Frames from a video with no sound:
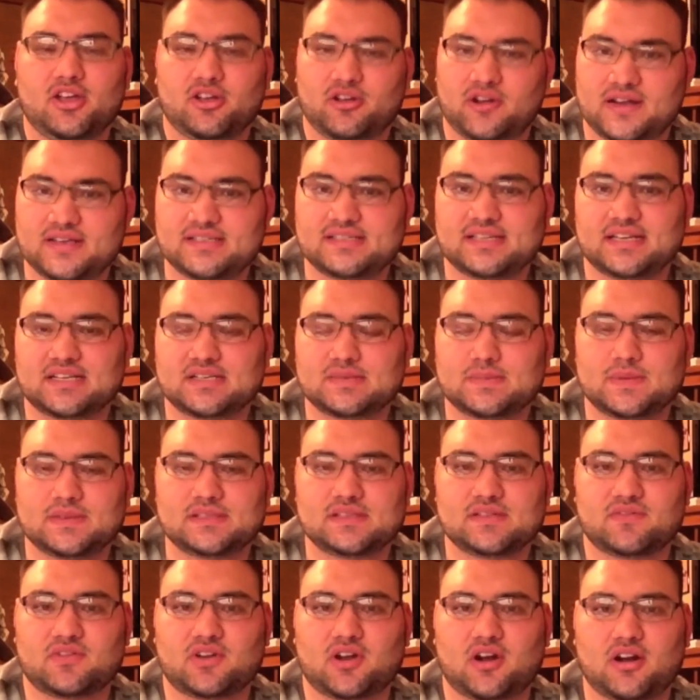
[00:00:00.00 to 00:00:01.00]
crazy
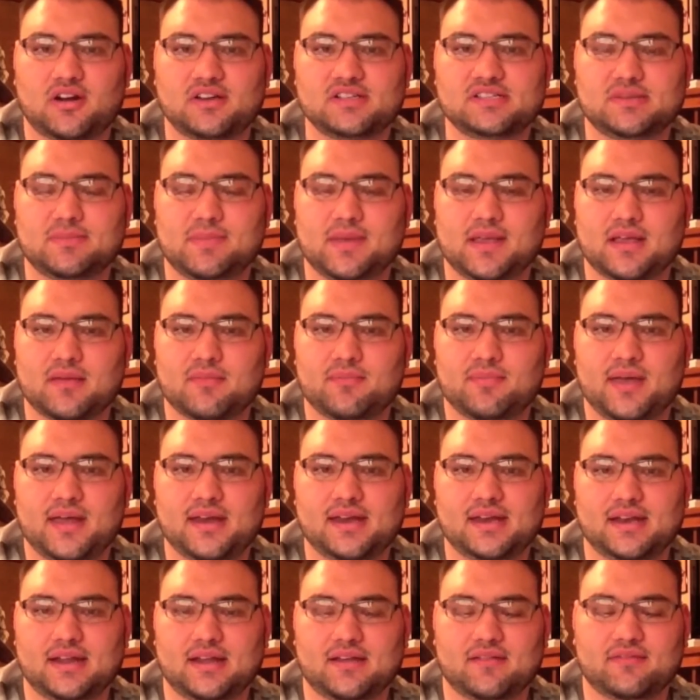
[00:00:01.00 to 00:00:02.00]
expensive cards to be
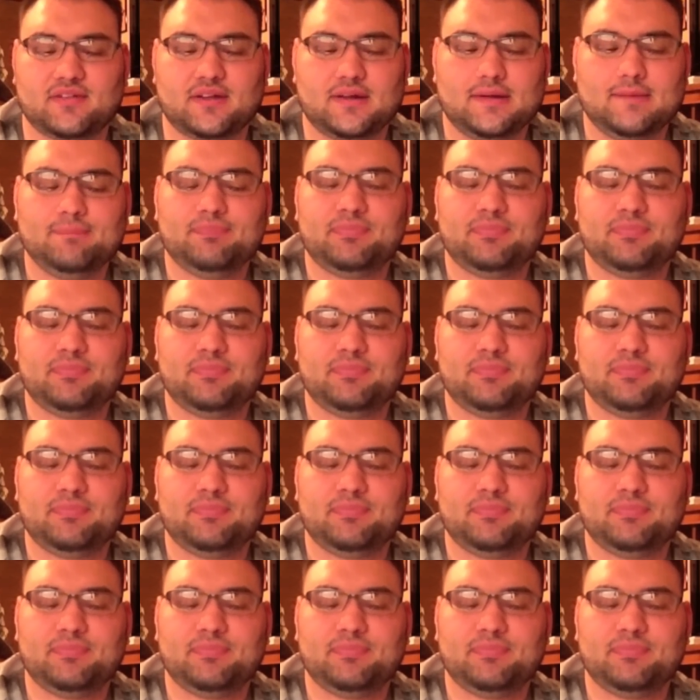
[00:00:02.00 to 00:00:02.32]
competitive.